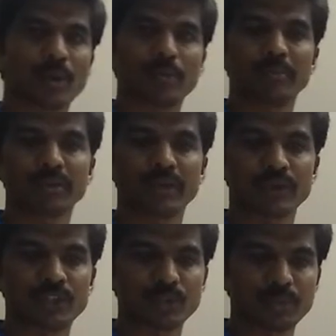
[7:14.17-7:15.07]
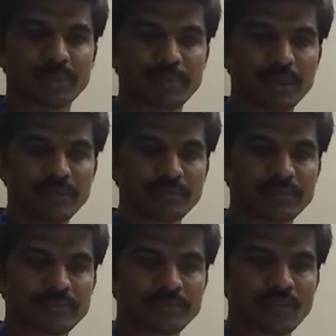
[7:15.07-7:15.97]
problem given to you people.
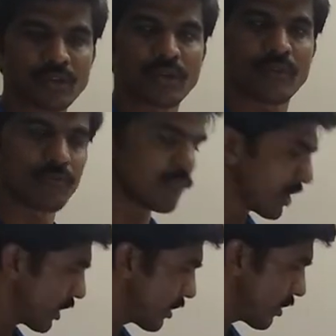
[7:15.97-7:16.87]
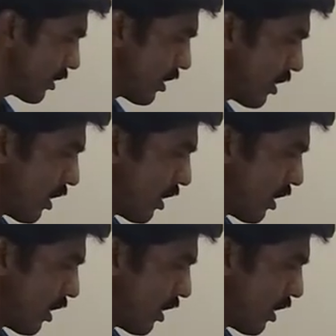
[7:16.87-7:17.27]
We can